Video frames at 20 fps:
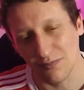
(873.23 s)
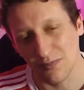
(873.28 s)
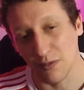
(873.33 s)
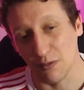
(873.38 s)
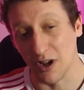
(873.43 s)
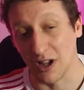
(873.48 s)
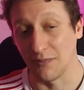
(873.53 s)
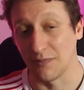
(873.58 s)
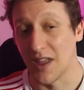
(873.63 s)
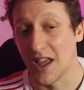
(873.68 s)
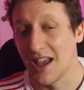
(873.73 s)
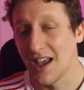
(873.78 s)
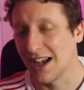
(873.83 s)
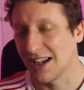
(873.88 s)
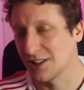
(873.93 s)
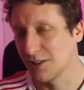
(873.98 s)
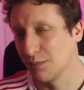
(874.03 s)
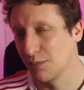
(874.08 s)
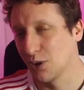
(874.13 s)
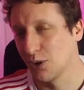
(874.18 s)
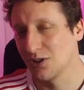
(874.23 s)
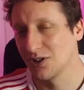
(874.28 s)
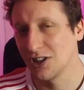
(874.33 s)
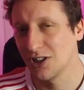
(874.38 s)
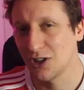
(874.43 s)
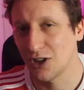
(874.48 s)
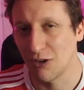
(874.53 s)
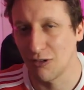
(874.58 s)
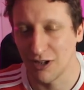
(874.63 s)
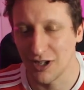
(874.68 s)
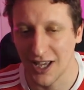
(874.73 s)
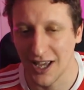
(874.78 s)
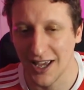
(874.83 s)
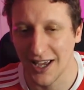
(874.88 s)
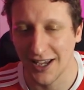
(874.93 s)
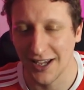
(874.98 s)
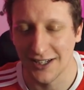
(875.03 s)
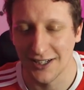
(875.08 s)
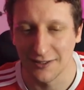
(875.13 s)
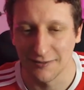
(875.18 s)
I suppose he's
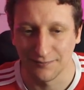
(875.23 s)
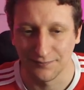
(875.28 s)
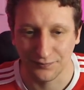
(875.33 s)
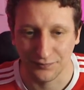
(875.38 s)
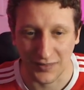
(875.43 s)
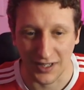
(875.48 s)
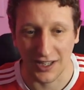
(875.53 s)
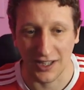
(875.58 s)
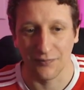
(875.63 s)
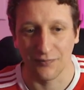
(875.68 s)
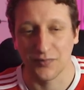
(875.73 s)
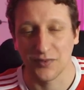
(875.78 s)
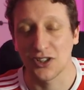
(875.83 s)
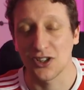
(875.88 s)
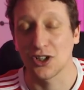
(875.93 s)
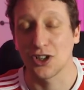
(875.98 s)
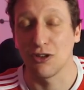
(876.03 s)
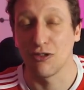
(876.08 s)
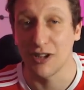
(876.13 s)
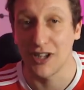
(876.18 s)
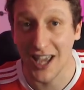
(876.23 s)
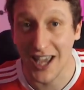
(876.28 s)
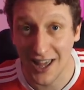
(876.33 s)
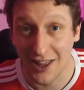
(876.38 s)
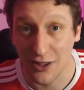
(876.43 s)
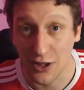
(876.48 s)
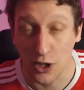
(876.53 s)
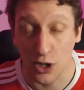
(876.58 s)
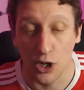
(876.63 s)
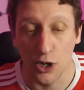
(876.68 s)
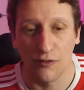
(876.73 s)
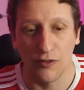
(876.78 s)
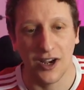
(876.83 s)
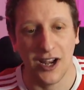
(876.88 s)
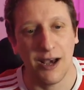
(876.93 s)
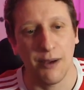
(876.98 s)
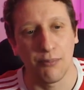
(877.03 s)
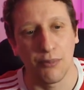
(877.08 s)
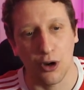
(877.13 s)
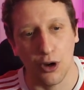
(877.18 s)
created to create the
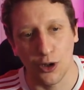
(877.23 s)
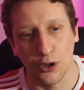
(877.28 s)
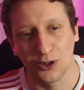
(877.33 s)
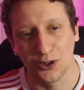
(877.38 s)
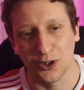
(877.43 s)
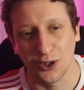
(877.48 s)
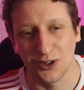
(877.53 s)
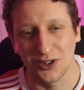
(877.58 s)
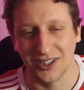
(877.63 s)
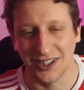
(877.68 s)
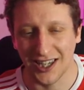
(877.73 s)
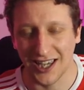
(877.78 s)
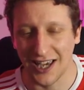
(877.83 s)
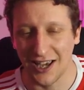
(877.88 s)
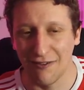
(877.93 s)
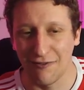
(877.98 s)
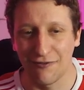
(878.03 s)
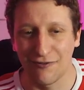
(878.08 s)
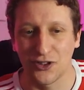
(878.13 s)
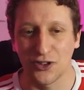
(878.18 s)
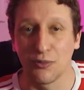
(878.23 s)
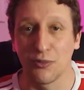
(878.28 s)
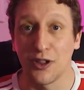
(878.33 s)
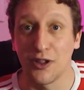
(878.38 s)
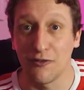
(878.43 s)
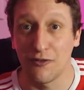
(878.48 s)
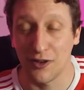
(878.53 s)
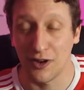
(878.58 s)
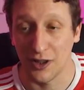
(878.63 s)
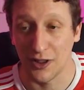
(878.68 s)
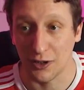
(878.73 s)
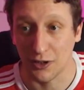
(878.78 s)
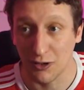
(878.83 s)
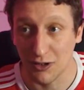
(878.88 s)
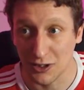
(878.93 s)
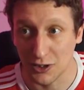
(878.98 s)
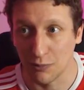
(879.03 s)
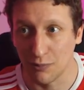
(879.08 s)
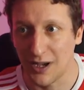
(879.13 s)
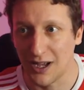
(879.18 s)
overlap, but also to give something for the
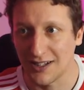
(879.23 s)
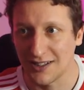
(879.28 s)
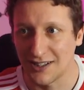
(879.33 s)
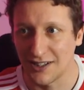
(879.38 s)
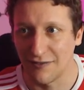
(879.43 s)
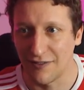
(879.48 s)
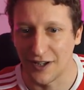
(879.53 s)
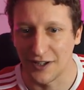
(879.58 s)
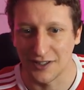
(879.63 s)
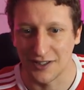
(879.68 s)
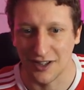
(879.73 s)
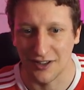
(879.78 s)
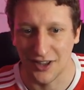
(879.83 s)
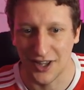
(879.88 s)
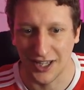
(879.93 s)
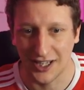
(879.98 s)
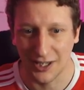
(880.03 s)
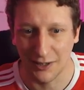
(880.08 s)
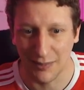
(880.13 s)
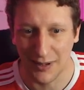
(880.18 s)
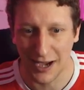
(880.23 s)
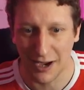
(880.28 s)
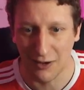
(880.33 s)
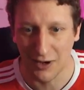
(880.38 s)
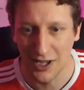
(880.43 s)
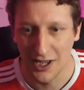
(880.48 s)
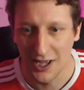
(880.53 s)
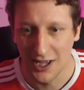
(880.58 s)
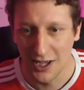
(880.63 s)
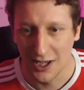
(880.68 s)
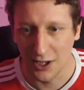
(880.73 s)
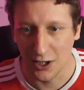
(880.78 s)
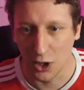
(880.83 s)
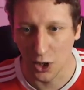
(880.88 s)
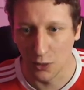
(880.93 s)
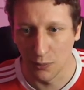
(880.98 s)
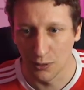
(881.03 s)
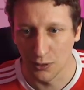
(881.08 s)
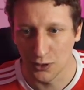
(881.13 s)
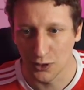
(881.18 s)
Crystal Palace defenders to think about. It
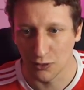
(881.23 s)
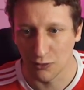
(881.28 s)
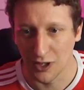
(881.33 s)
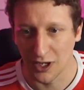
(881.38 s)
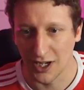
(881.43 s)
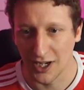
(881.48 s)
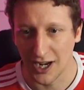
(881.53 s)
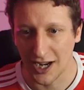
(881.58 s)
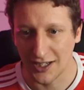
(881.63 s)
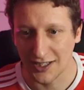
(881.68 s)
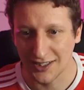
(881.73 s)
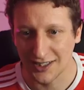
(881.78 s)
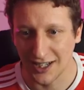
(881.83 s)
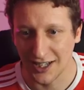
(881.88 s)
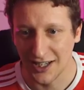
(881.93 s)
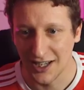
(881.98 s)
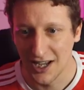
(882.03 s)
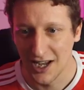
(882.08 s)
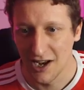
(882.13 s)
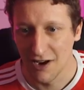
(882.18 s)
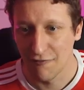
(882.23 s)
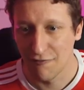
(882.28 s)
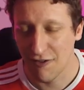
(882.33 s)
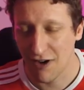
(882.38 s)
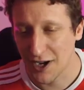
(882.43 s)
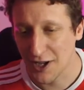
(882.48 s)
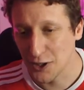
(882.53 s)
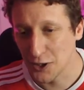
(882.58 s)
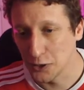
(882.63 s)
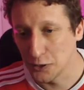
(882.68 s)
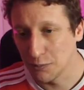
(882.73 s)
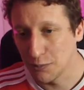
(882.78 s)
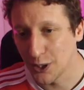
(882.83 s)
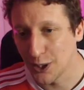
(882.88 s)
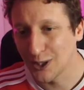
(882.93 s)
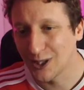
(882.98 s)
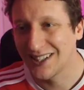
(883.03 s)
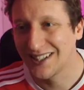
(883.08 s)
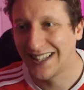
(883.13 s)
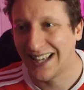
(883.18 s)
opens up really nicely. Freddie
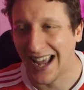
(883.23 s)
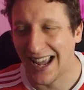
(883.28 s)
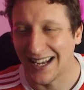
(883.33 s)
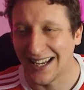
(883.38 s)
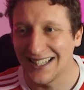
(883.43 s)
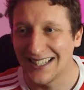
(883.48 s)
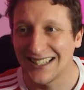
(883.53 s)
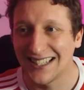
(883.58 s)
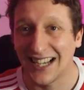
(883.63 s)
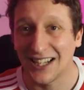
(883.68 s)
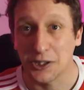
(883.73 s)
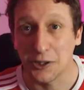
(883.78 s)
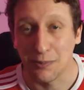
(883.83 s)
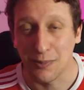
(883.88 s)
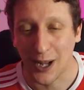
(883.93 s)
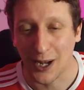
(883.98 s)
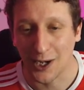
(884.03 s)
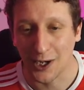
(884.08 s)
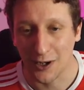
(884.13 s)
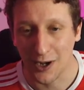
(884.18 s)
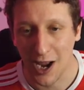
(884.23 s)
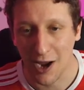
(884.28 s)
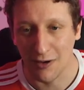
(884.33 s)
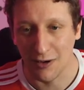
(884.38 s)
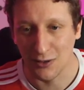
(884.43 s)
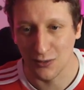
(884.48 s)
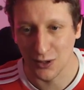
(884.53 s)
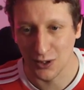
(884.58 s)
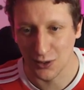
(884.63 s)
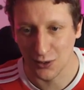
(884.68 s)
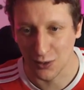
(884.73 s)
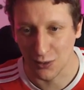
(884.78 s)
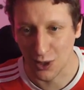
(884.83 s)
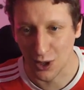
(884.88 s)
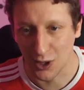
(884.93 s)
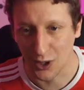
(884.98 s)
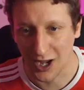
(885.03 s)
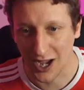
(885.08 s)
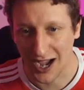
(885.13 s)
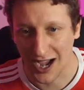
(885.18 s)
Ljungberg getting inside the penalty areas, which we
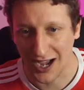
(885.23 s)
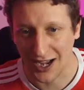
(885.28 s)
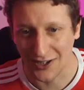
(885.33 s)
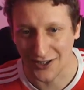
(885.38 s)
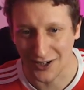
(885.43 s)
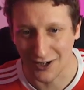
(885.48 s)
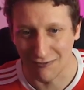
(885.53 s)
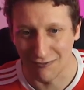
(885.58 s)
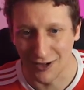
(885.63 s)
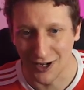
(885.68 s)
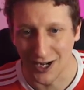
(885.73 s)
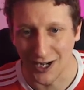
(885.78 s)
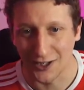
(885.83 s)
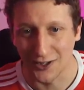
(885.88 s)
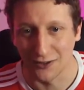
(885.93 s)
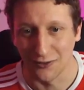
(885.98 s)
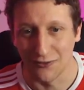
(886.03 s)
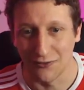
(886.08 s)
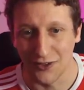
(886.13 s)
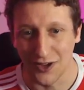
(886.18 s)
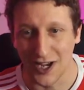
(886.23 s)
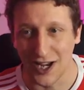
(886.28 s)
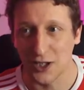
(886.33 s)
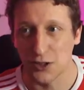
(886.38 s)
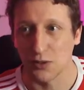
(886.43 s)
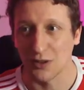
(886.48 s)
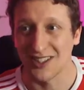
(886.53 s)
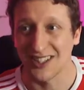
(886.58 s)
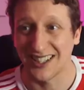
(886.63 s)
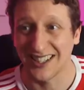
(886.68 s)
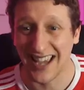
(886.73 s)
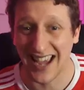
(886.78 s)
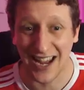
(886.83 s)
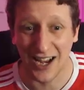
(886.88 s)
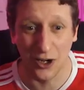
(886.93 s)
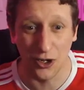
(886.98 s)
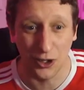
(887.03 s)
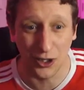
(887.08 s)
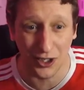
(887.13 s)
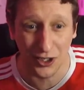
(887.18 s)
want, and a really good finish. Once
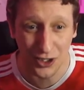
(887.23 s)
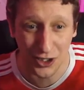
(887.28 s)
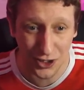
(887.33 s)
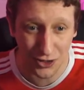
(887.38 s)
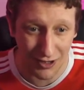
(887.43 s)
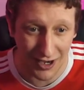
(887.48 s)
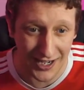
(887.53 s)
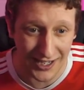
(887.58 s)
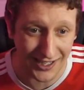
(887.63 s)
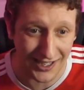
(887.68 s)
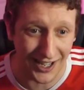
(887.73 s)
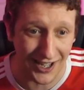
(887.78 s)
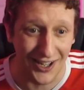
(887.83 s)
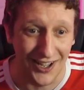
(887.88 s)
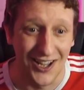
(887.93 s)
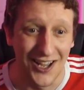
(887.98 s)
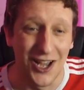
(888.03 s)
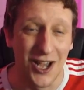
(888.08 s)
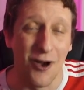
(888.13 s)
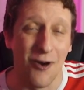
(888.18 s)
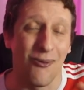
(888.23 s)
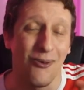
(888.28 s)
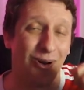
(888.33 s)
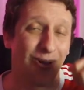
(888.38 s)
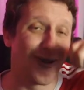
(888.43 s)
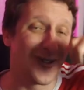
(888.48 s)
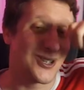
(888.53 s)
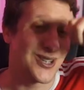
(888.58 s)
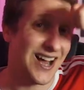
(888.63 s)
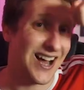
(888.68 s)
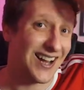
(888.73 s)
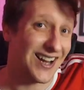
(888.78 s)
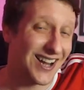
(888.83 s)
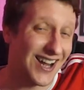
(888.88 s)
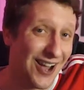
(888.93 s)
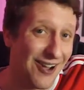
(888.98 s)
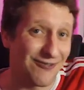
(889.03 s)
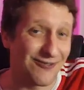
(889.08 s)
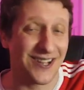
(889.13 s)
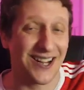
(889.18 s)
again, look at the striker. Once that
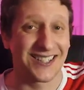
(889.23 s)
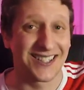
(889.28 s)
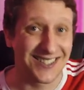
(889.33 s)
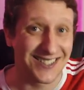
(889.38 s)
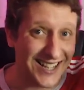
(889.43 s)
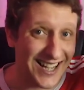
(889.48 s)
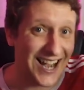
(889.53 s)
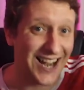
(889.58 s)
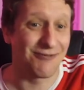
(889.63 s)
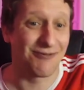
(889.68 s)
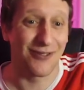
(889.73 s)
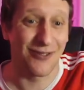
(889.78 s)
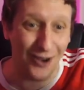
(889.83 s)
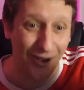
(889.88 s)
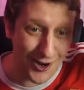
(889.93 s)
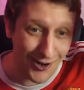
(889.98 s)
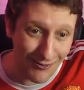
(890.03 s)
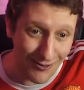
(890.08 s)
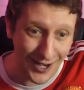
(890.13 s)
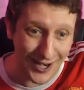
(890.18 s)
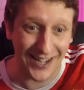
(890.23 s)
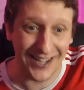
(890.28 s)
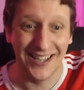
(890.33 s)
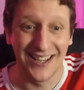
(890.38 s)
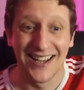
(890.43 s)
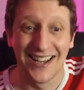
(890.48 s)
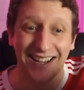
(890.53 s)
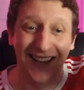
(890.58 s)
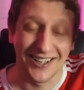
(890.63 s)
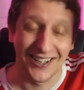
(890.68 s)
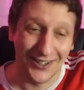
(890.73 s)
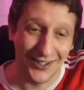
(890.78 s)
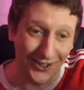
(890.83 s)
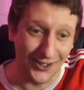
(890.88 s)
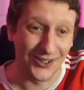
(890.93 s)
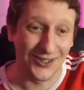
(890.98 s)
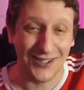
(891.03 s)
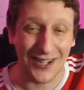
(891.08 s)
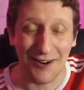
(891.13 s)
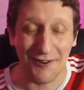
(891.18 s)
left-hand side with Henry,
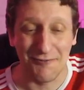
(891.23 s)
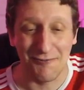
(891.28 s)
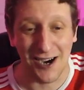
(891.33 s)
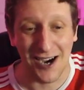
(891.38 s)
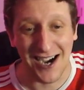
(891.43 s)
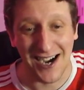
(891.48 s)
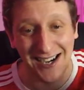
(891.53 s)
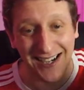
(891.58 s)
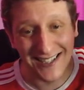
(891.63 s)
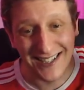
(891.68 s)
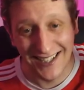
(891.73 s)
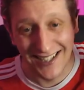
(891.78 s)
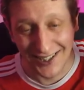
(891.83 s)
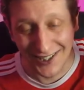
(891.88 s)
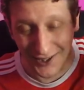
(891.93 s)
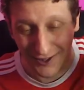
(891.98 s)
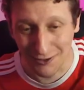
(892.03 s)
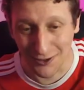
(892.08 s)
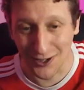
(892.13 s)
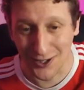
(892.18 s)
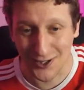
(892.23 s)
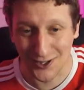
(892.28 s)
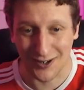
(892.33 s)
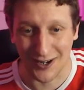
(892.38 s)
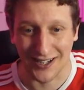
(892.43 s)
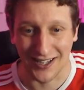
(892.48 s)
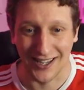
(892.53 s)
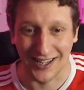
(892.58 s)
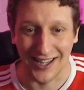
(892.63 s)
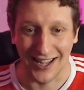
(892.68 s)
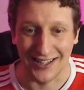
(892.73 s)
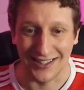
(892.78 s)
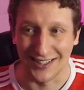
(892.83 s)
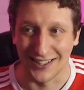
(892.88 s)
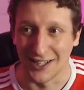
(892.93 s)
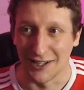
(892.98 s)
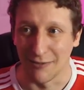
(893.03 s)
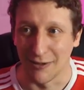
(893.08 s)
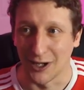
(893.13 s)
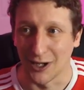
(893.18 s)
goes out wide, your other striker gets in
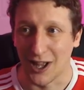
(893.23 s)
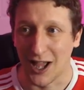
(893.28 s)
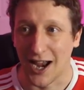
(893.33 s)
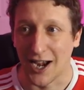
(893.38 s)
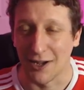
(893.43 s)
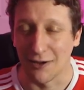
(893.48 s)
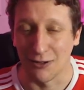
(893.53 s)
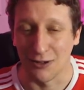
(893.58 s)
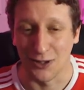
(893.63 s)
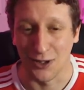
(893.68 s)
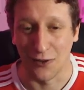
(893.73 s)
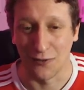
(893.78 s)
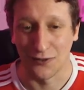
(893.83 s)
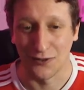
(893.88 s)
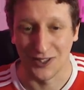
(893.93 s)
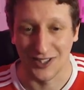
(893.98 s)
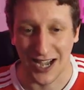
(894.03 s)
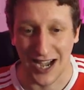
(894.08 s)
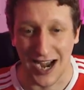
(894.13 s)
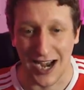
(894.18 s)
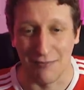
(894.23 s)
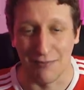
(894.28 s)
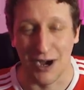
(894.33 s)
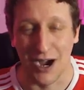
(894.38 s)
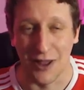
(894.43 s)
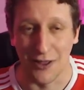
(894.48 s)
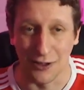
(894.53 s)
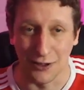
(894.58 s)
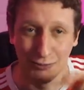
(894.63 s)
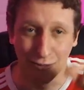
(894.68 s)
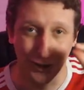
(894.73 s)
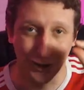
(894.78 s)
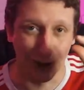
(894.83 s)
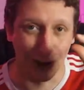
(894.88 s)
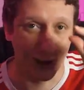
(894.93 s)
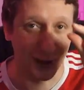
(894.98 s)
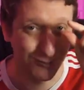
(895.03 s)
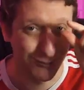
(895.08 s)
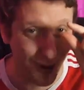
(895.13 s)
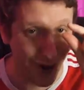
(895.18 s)
the middle, and it was offside by the
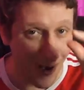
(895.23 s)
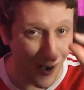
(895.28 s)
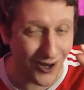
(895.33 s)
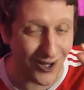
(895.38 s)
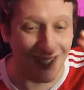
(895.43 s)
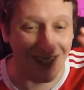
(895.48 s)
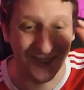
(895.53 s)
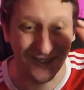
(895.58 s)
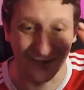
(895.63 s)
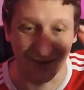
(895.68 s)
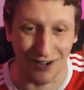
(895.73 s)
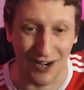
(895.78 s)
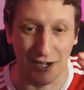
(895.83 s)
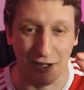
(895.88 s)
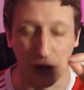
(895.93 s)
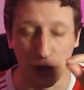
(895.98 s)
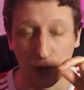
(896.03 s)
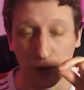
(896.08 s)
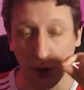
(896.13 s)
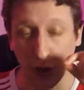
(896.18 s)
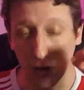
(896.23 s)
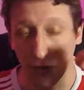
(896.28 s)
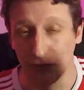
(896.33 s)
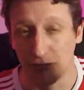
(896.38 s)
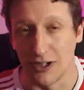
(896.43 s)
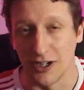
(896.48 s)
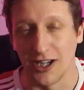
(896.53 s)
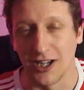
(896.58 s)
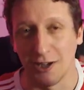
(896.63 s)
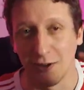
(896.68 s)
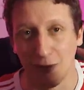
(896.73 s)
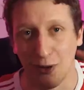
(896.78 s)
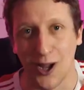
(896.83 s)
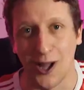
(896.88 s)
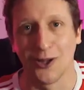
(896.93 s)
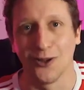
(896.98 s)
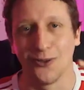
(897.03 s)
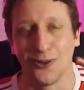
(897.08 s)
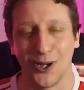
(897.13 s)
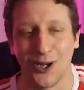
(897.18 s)
most smallest of fractions, but a really
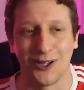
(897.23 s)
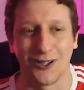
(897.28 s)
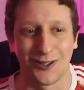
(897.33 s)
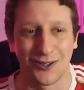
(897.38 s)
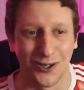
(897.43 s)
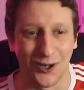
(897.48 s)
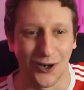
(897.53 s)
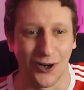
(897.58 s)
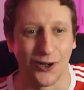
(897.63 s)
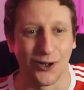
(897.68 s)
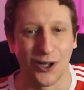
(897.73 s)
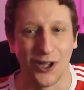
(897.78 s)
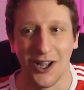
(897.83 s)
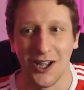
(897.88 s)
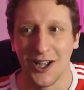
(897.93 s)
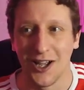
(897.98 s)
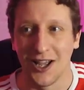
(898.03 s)
well worked goal.